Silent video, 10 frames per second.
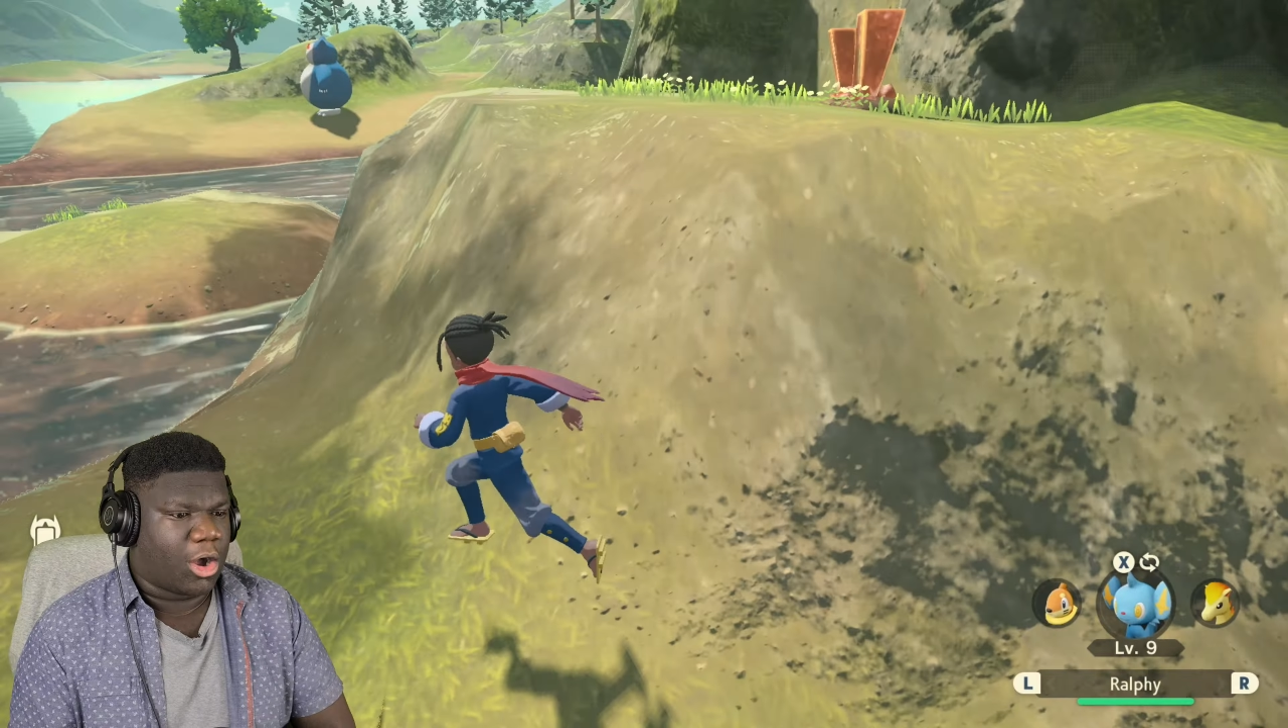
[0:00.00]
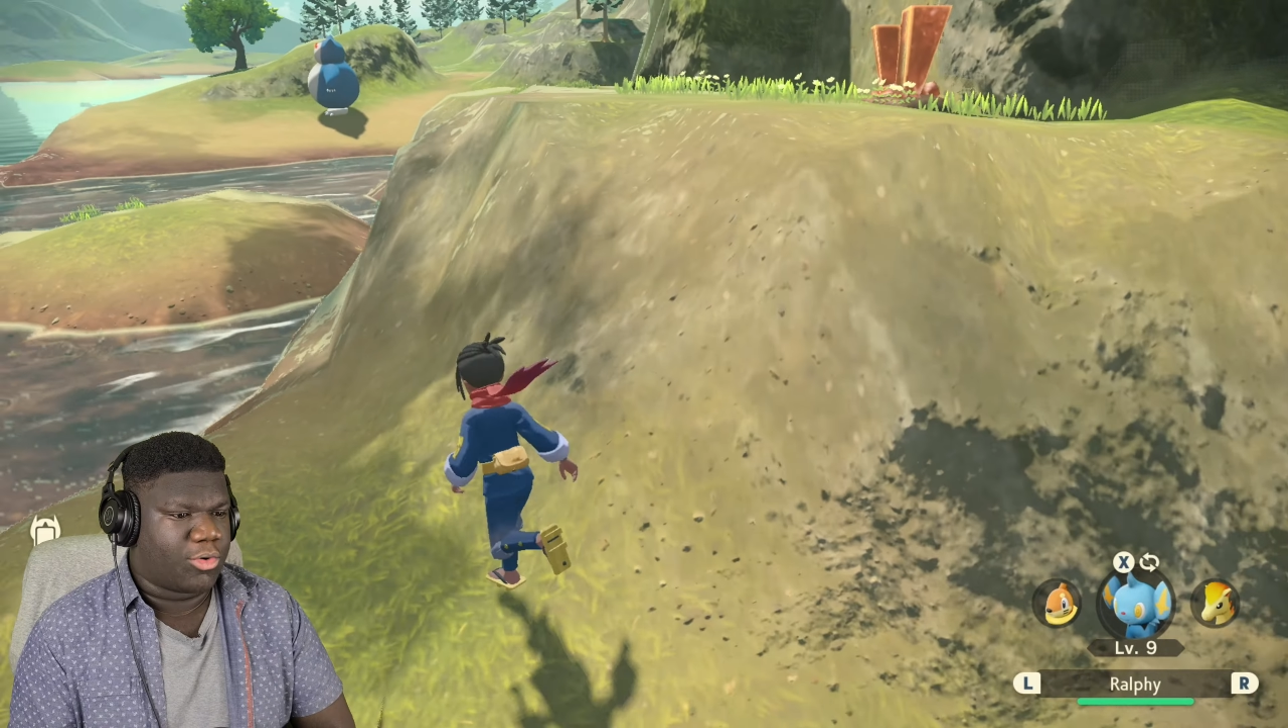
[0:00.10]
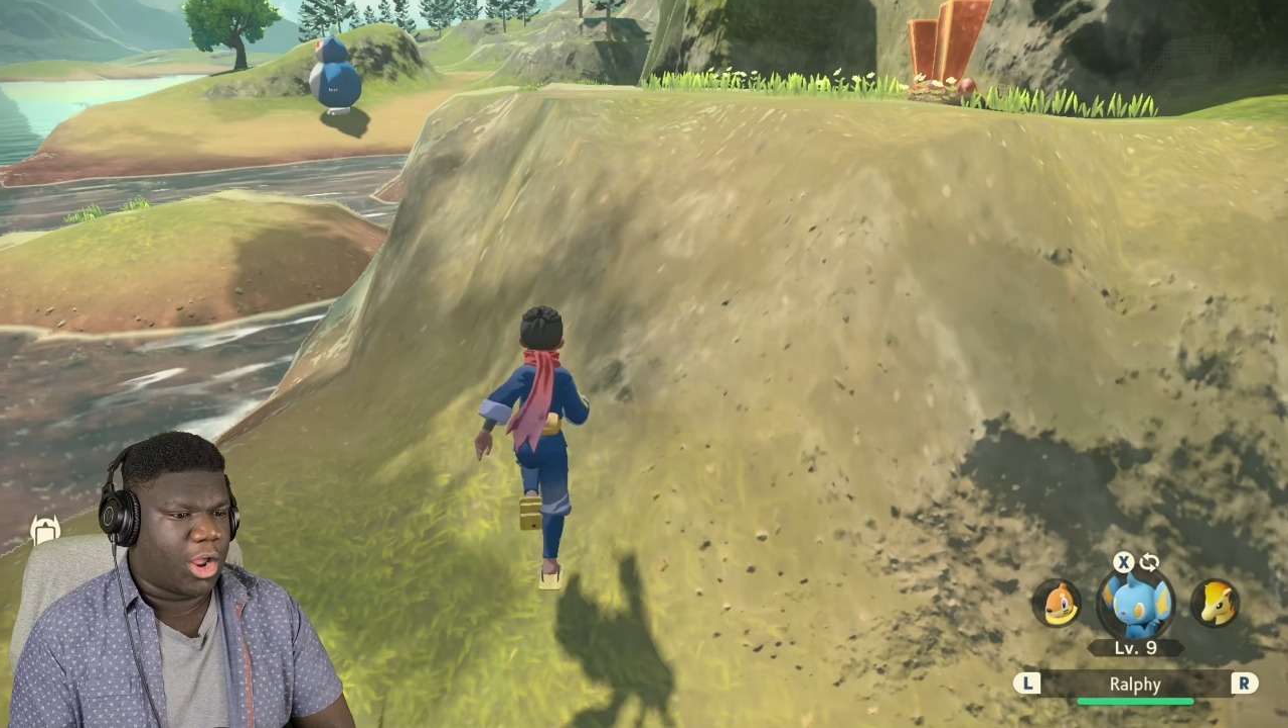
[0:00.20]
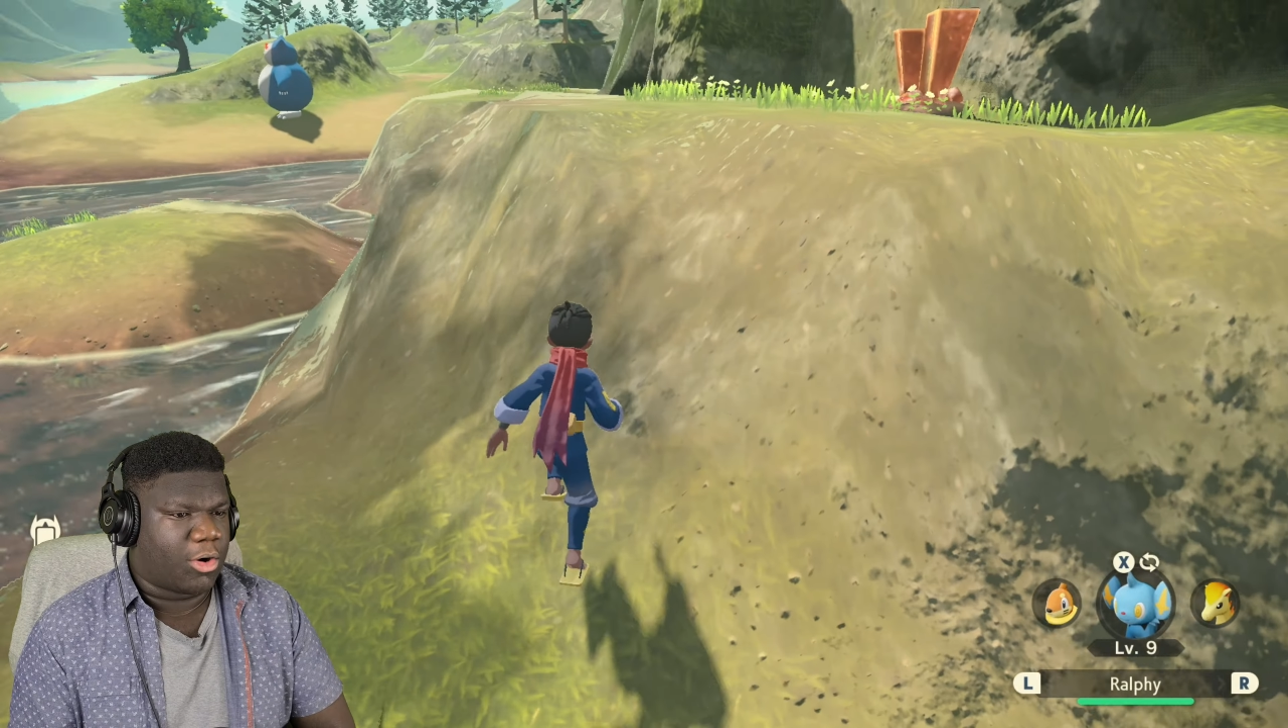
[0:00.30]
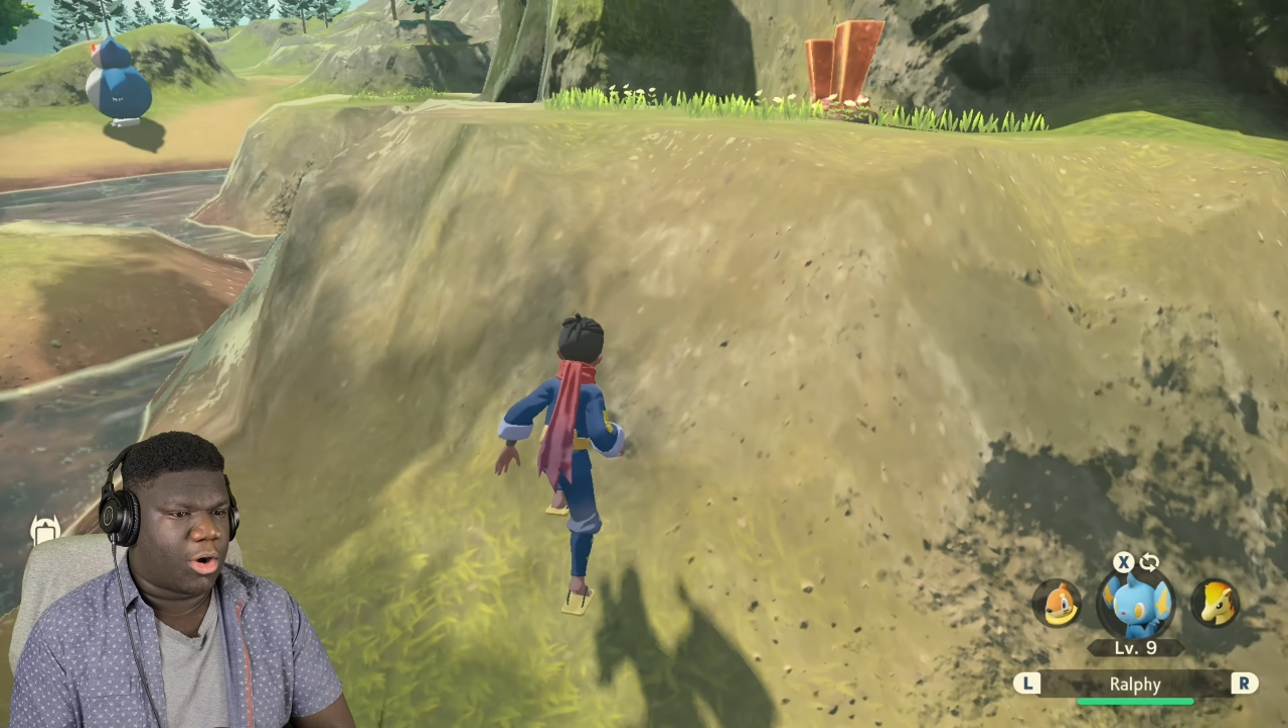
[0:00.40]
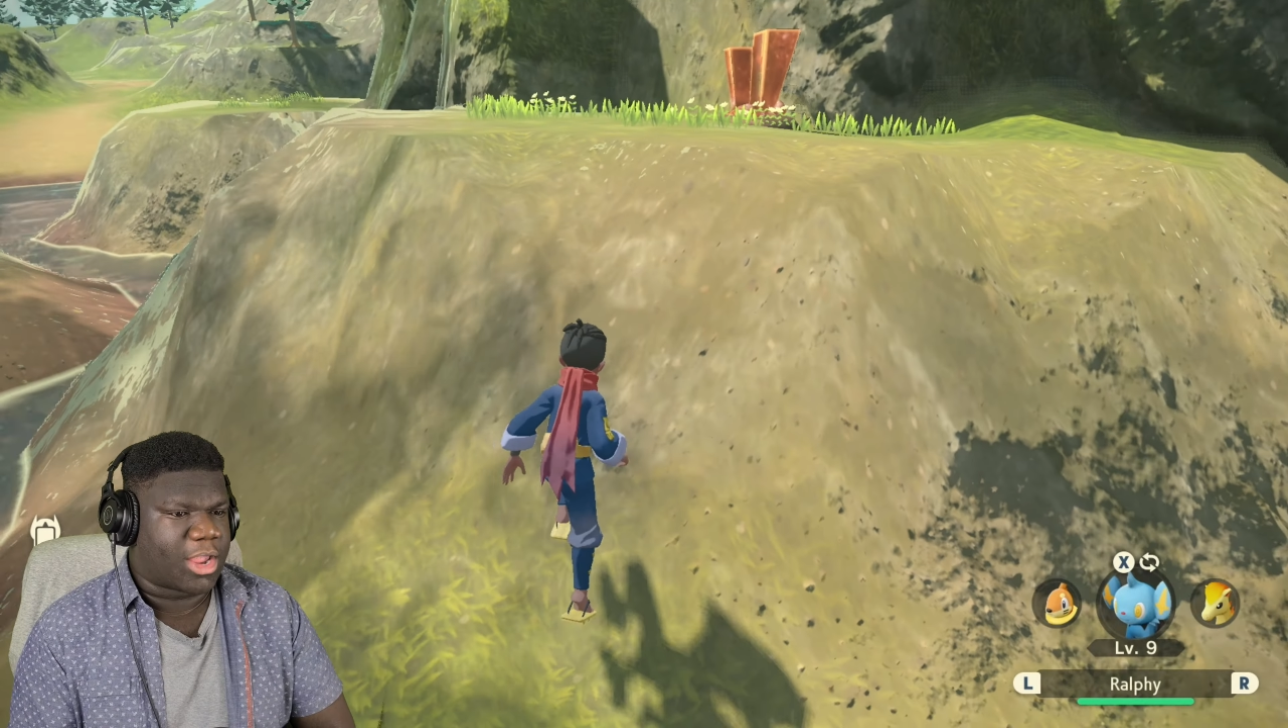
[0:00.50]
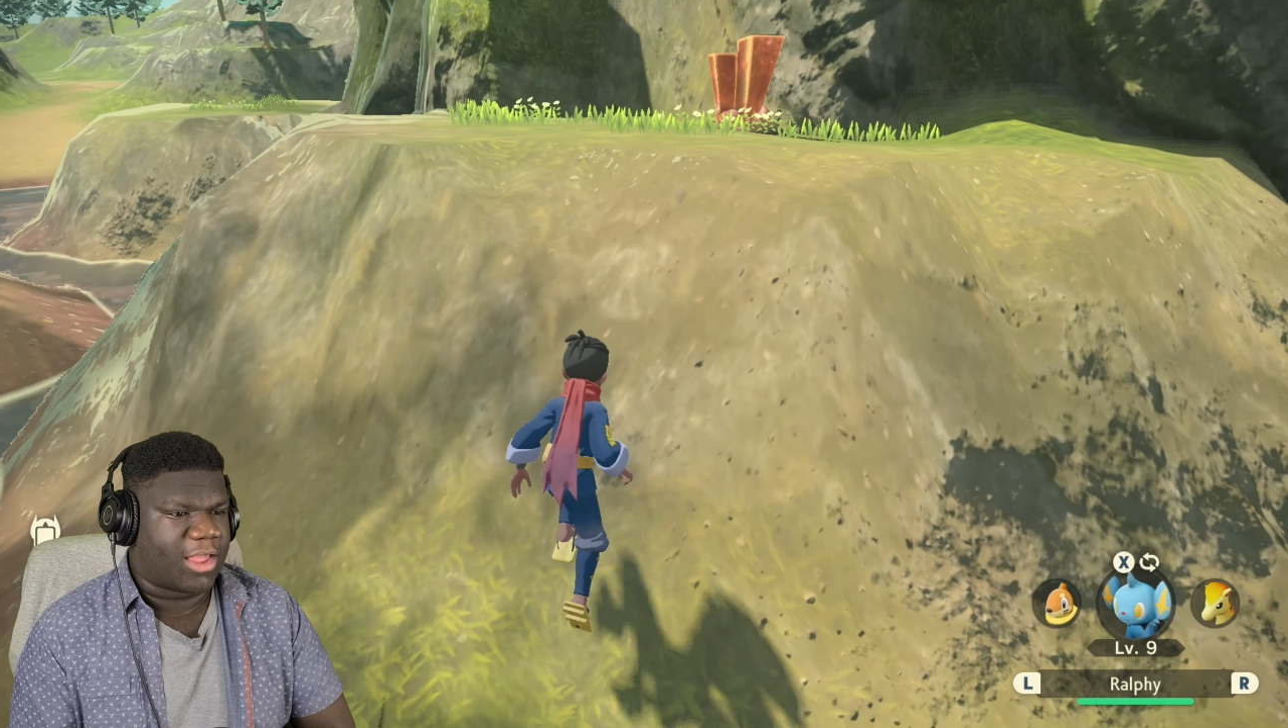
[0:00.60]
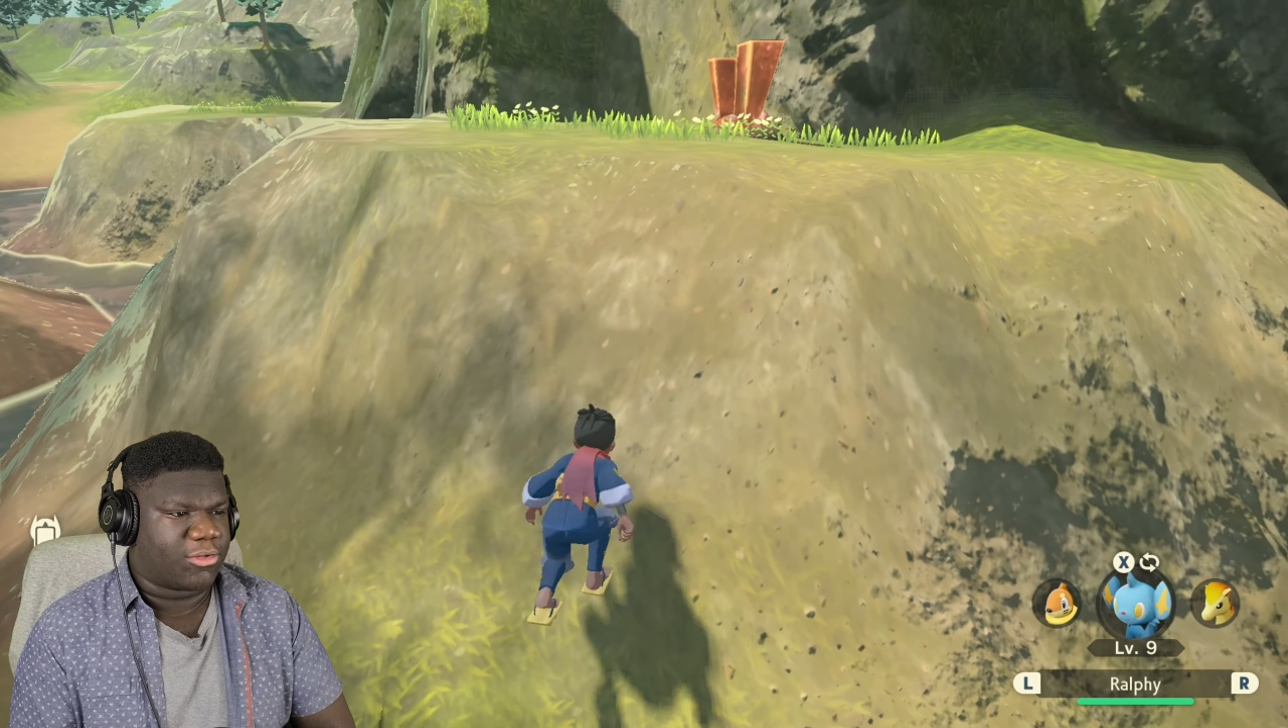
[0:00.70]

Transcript: Oh no. Okay.